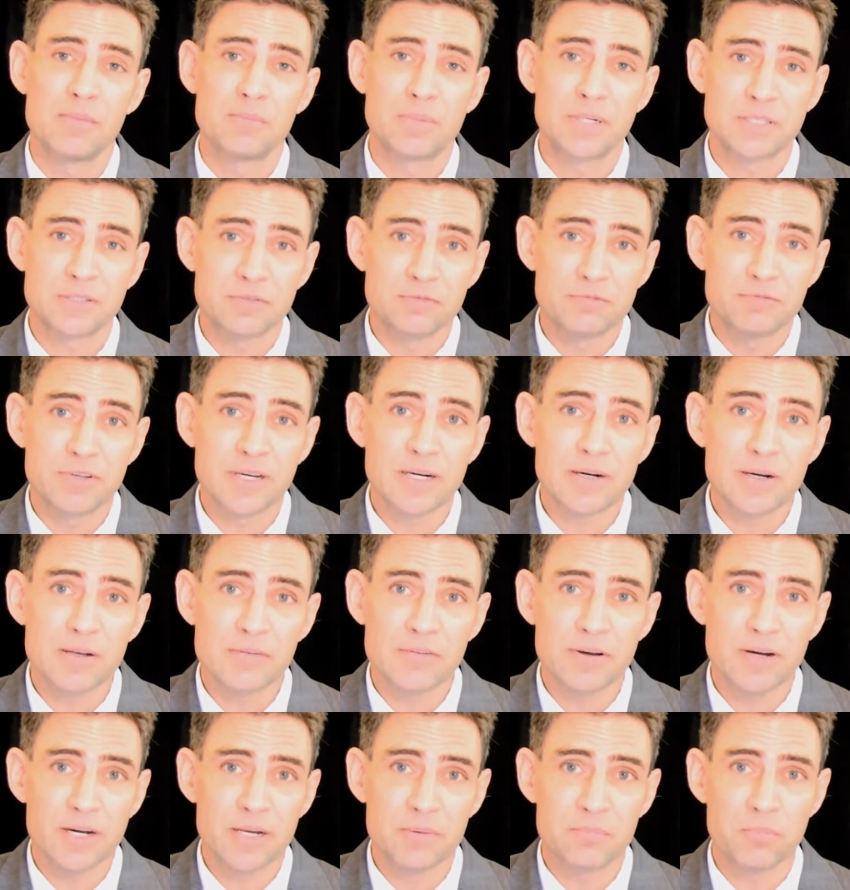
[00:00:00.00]
But it's very,
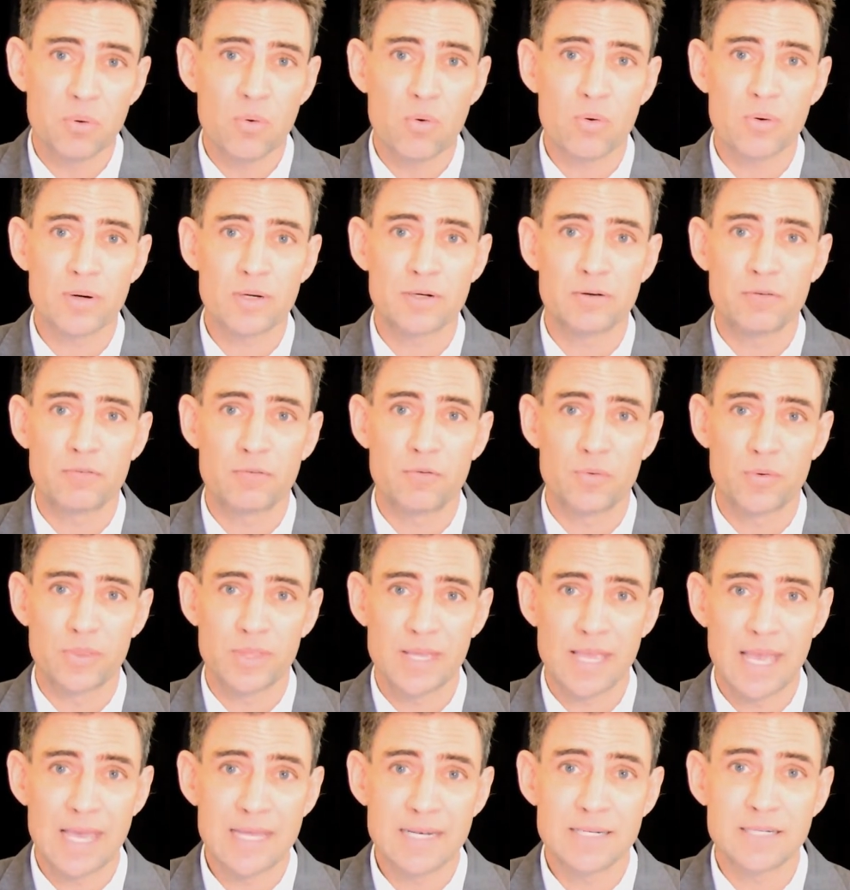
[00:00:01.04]
very important for
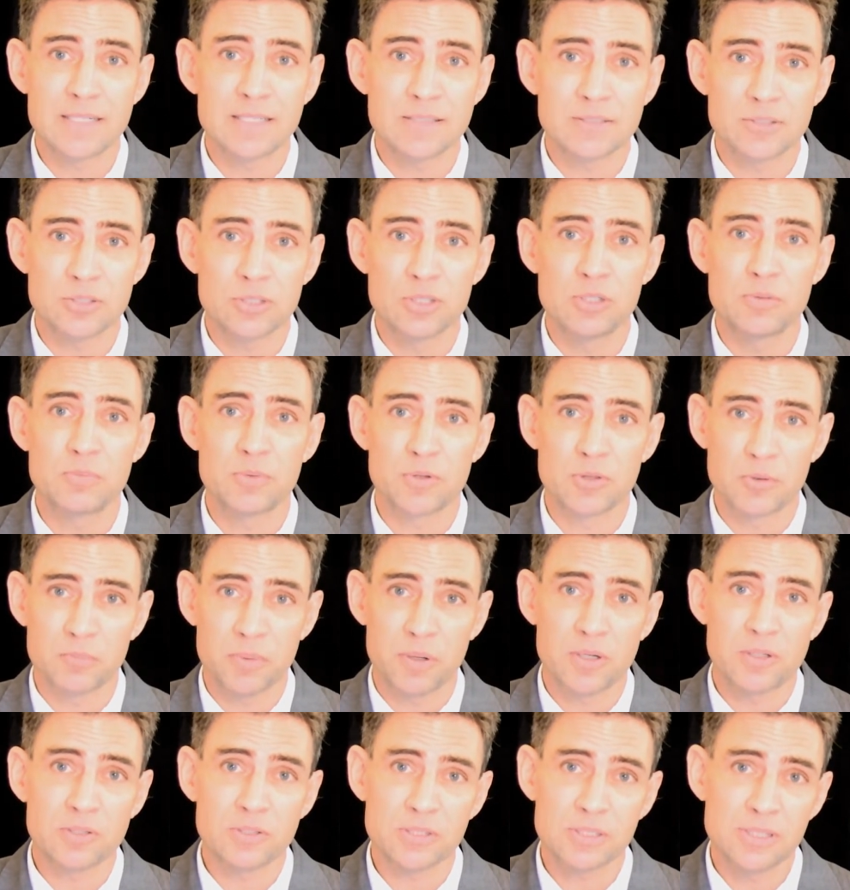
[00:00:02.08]
the end consumer, the
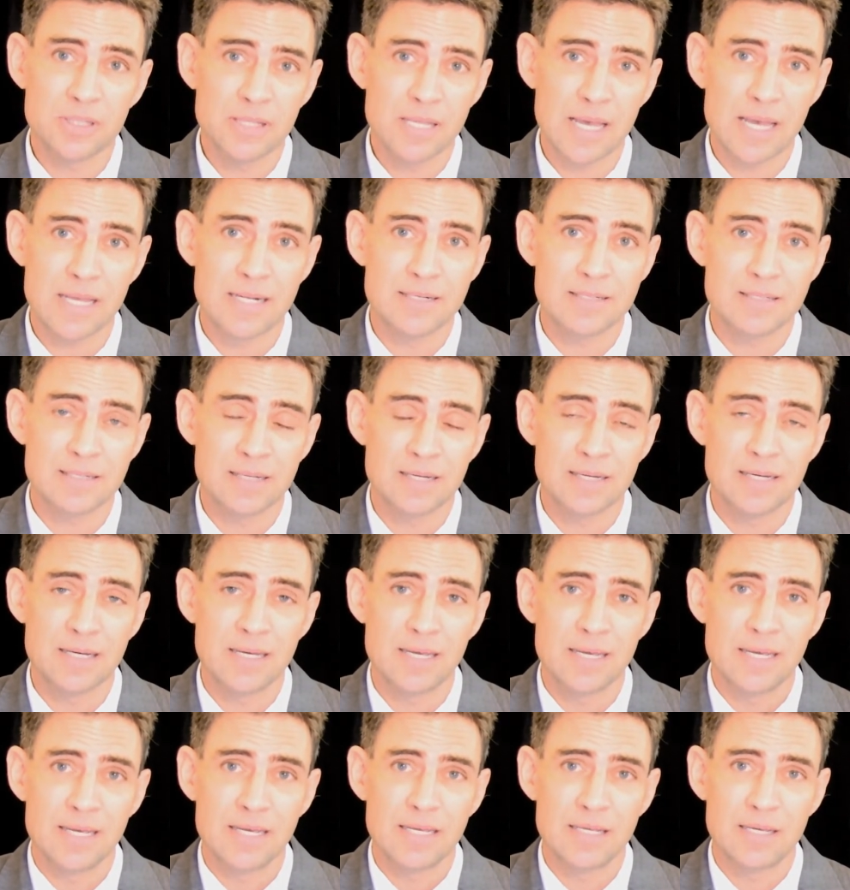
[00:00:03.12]
person that
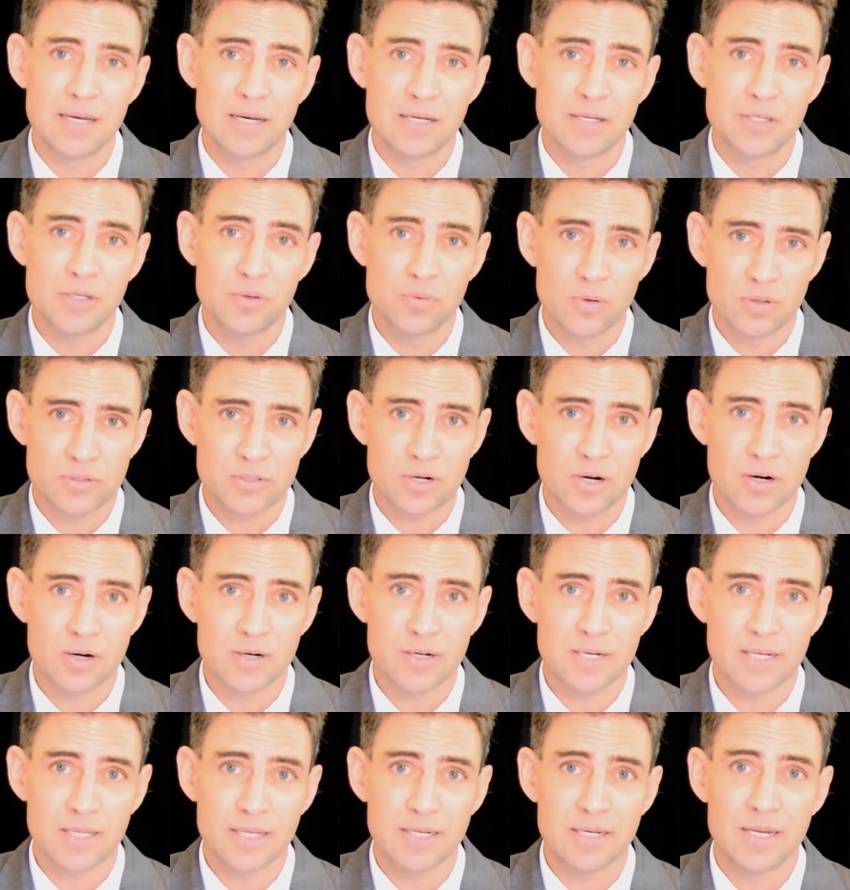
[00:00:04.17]
you are
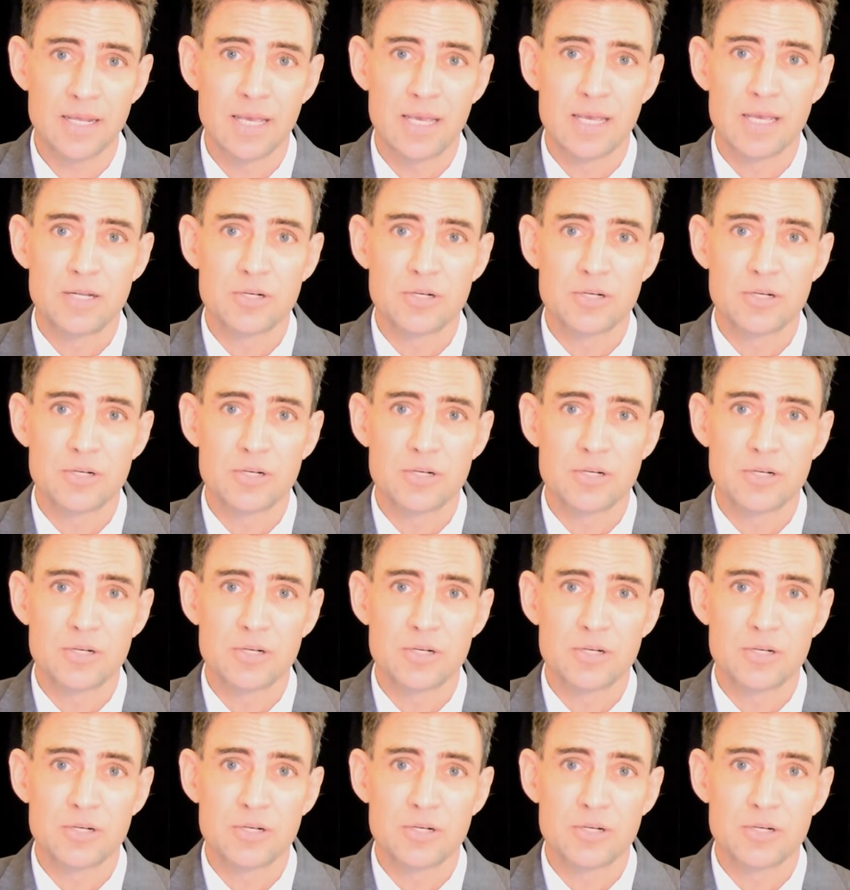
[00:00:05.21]
targeting,